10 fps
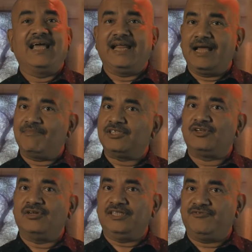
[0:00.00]
And
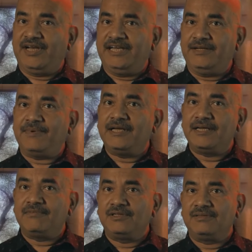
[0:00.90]
Amazon is very
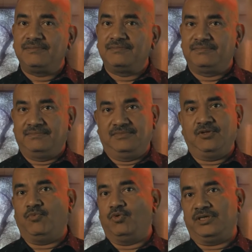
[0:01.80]
dependable. The
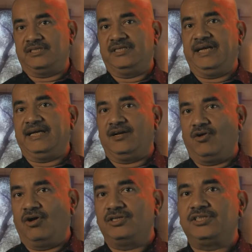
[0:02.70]
book doesn't get
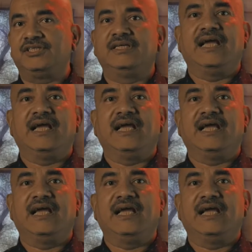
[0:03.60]
lost.